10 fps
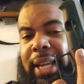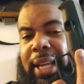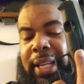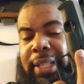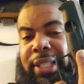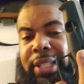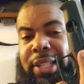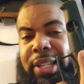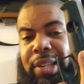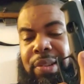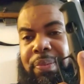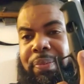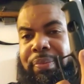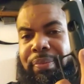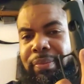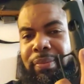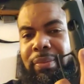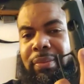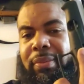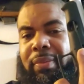And they discontinued them
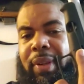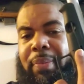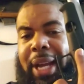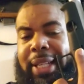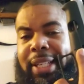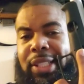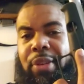back then.